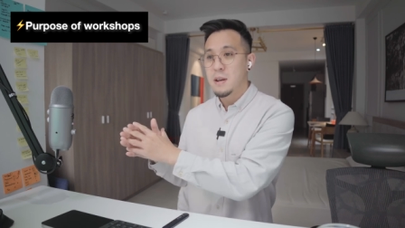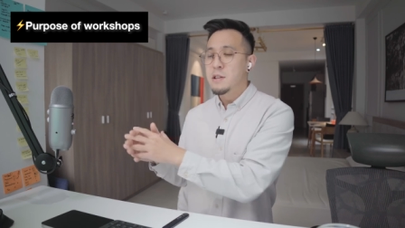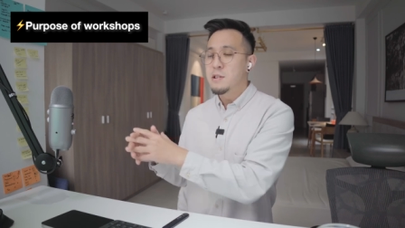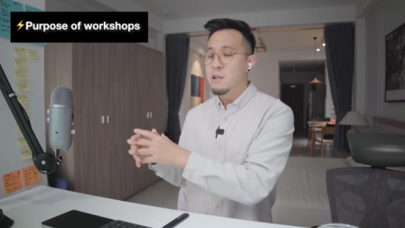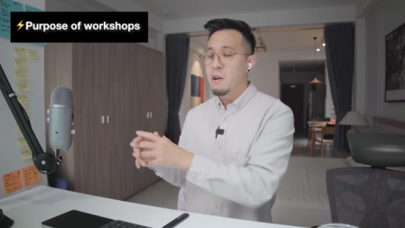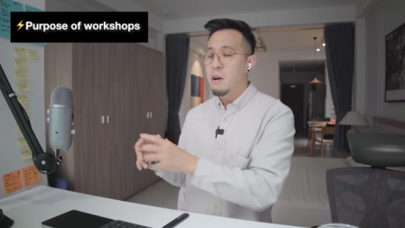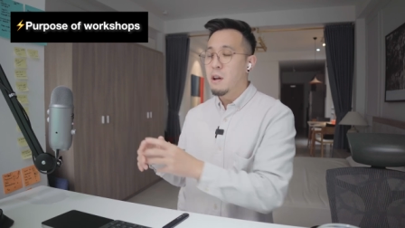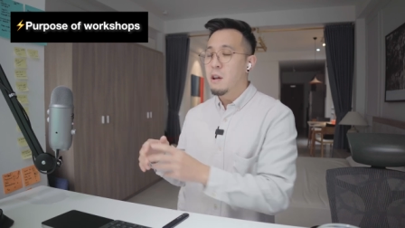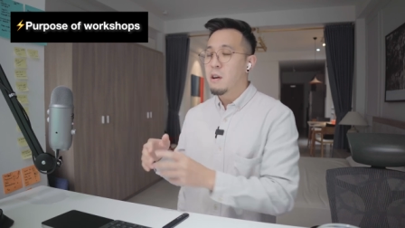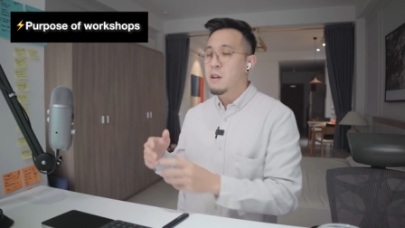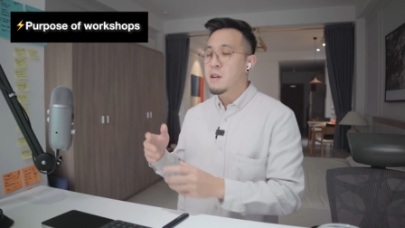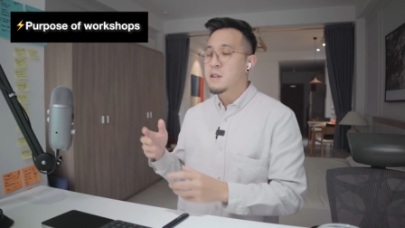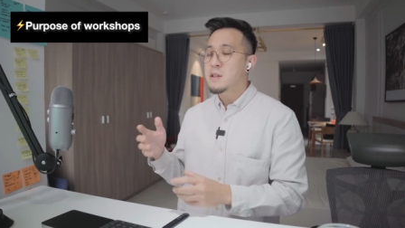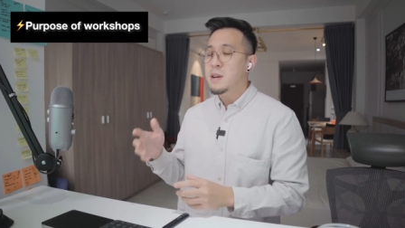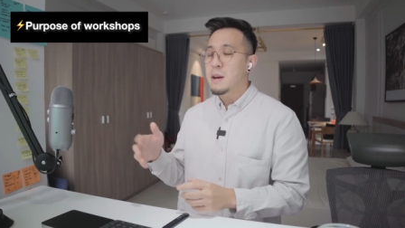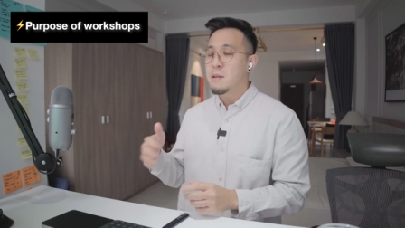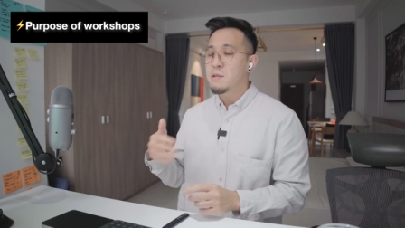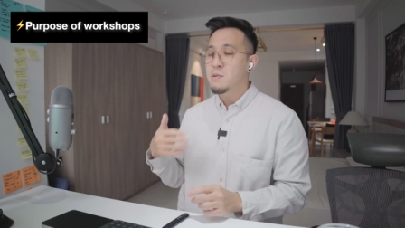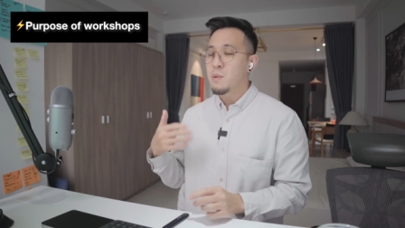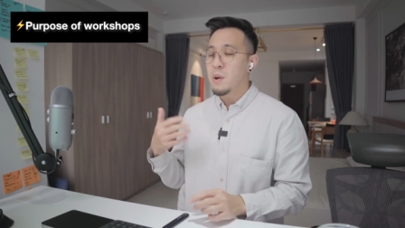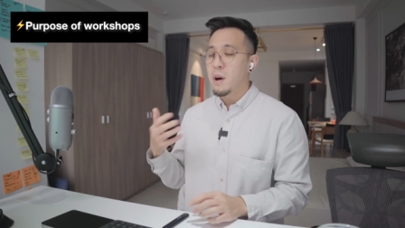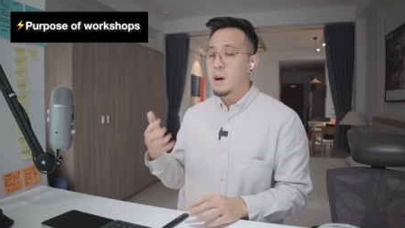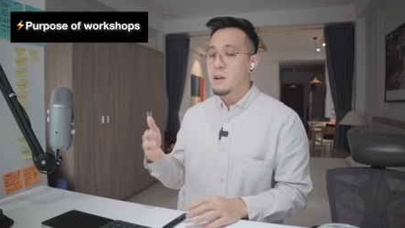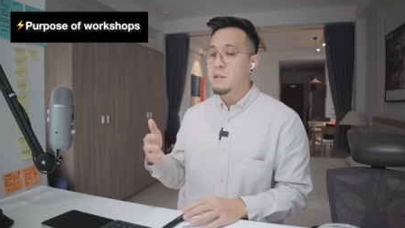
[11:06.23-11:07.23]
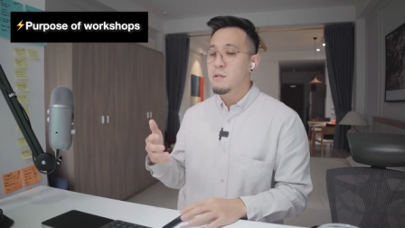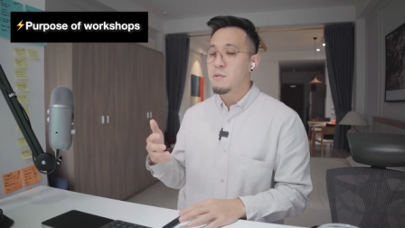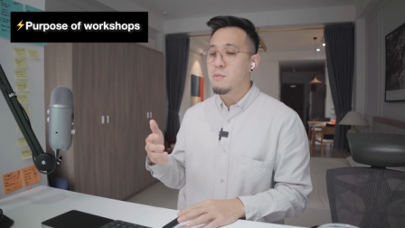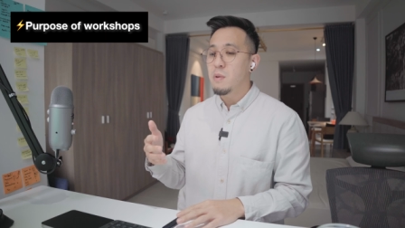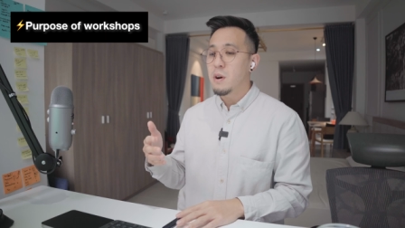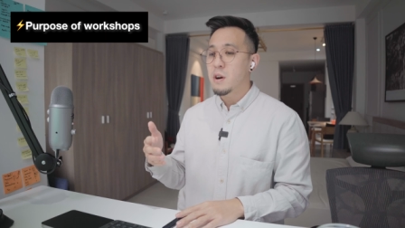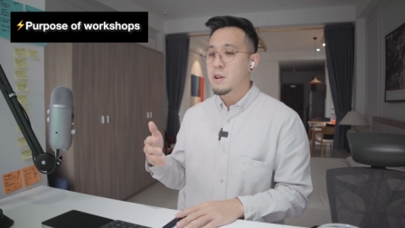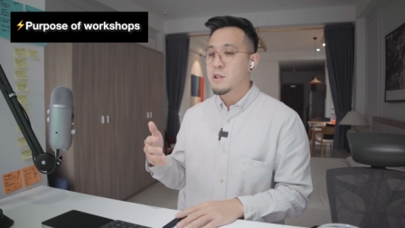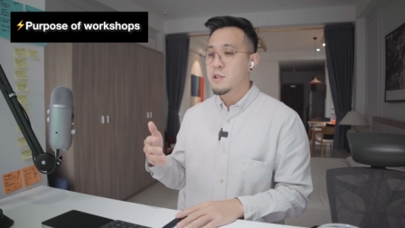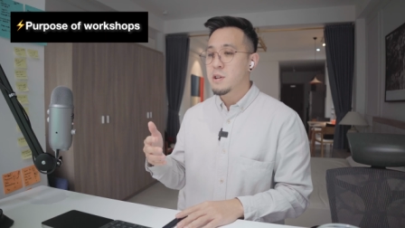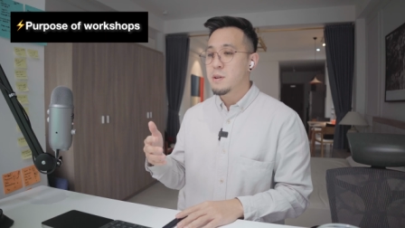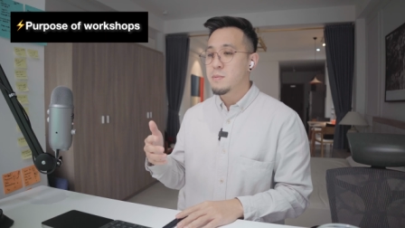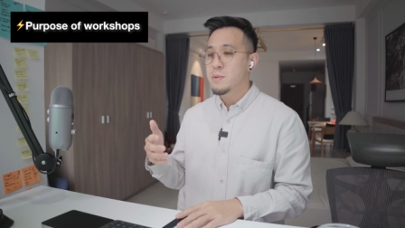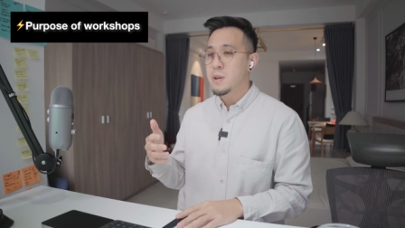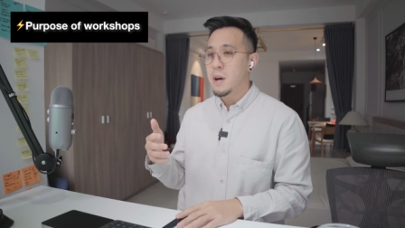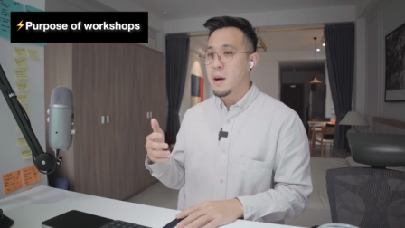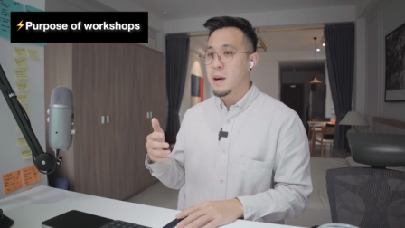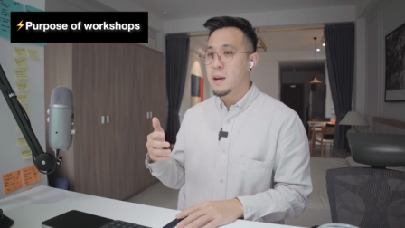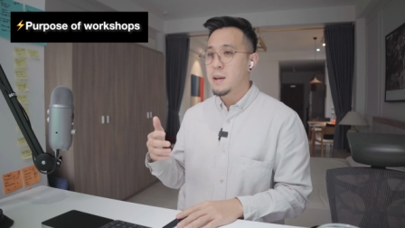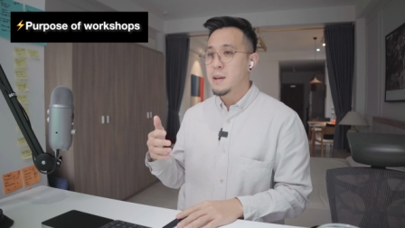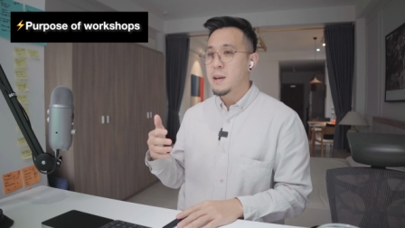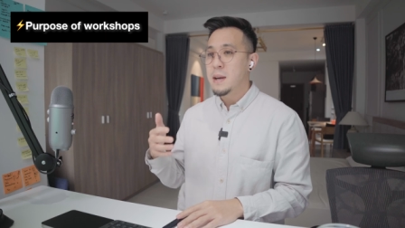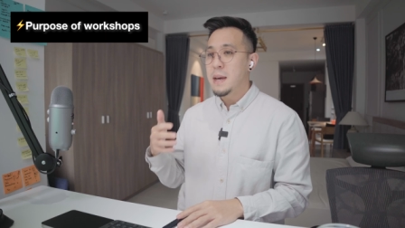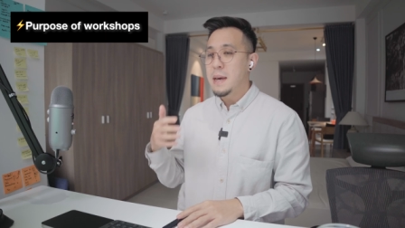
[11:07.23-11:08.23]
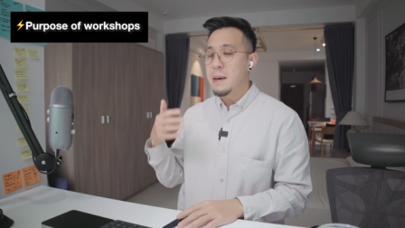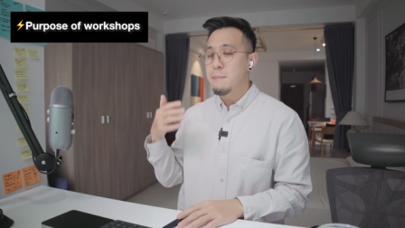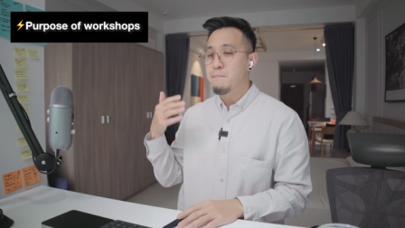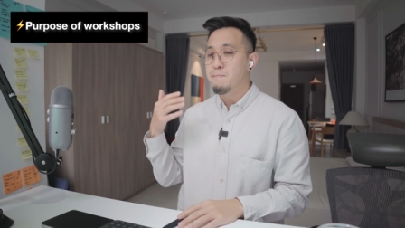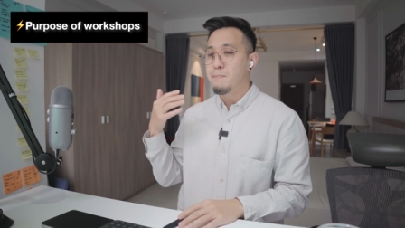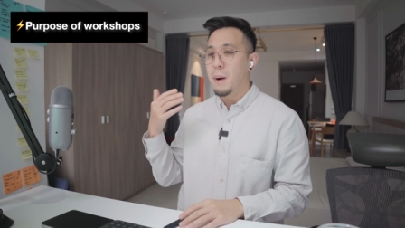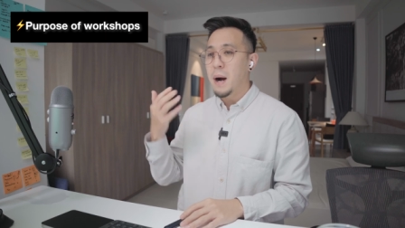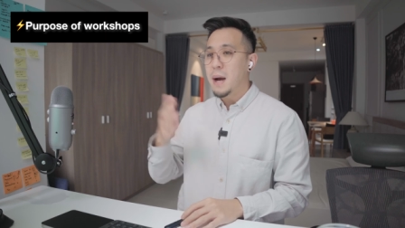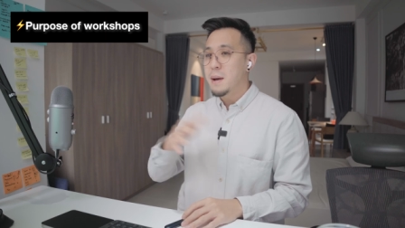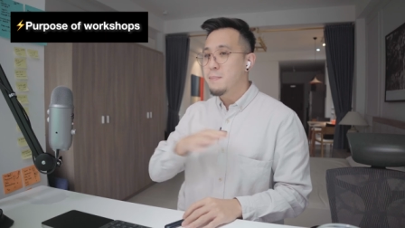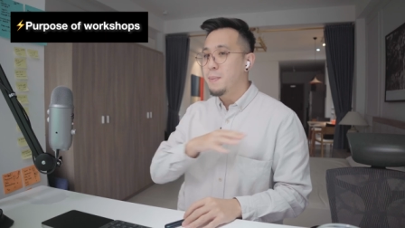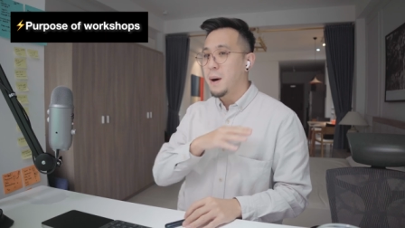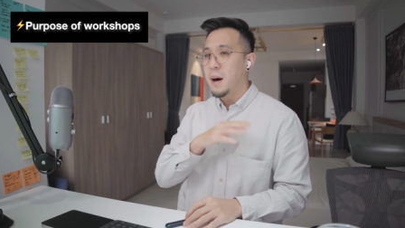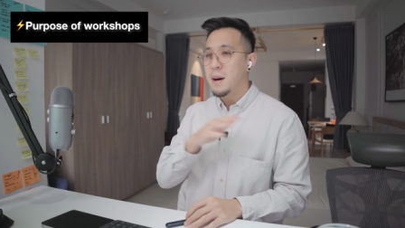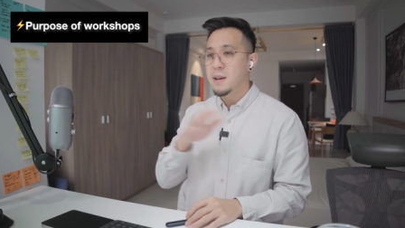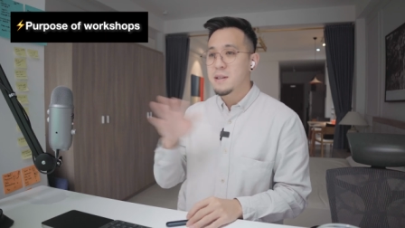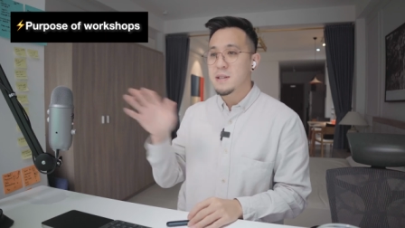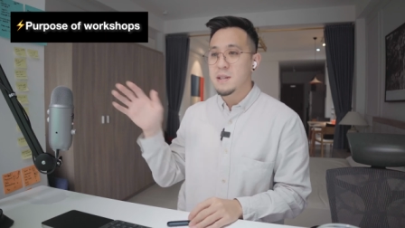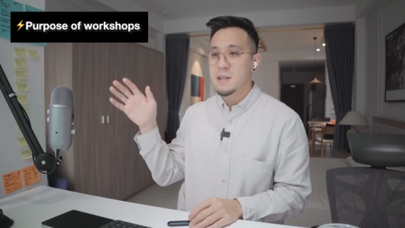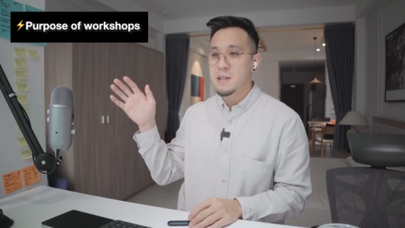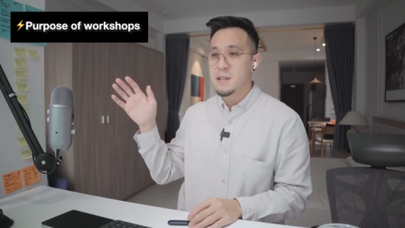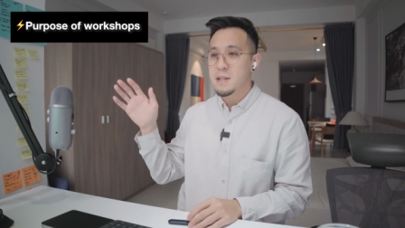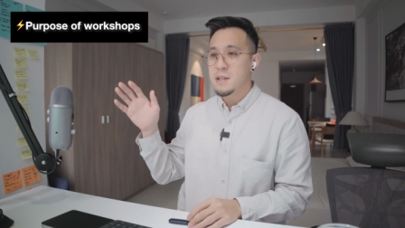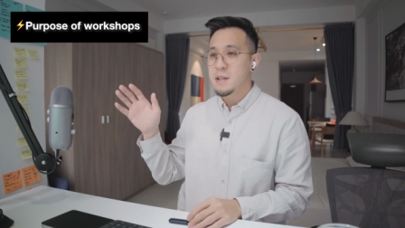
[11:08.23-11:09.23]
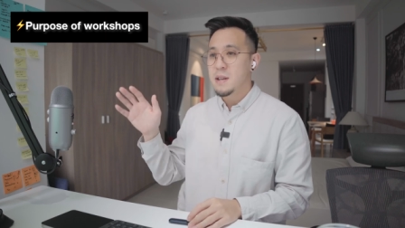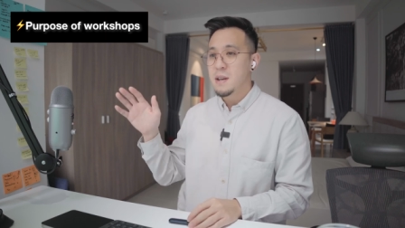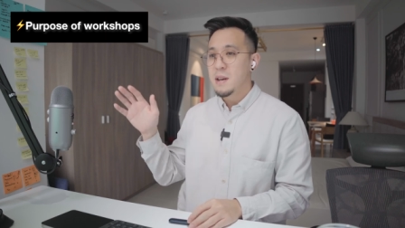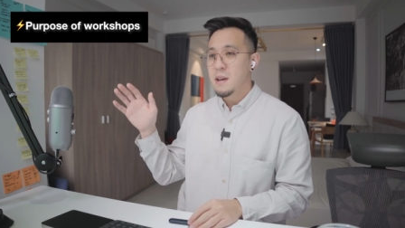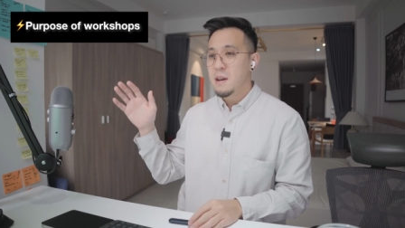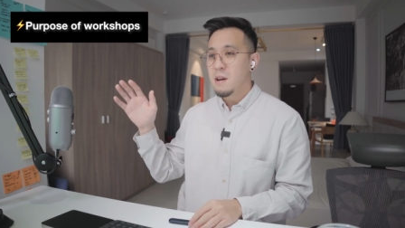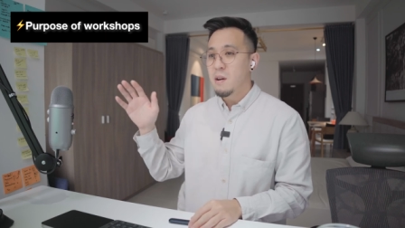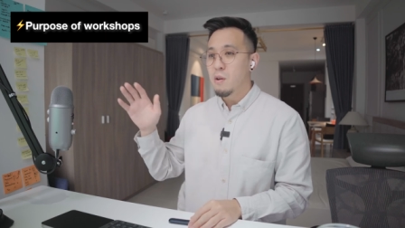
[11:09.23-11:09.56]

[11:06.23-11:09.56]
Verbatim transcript: So a lot of times when I do workshops, I it bypasses